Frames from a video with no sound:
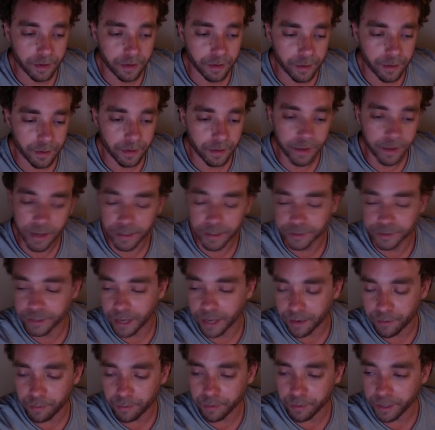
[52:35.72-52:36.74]
yes,
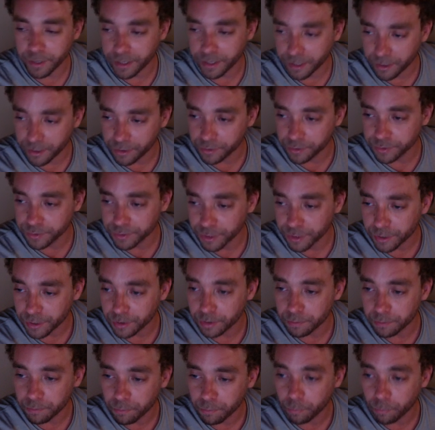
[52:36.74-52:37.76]
everybody could use
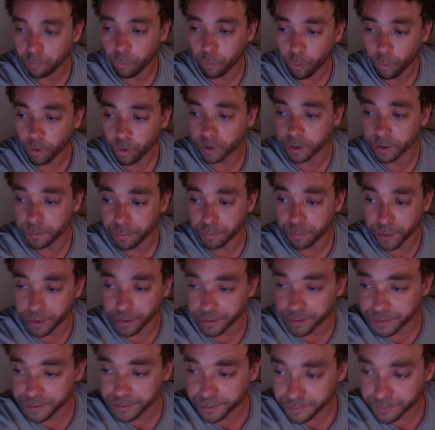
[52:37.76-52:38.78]
more good
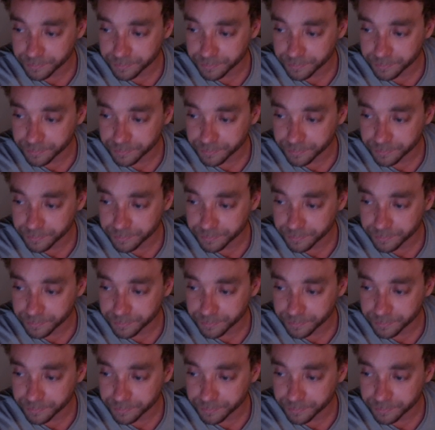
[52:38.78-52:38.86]
players.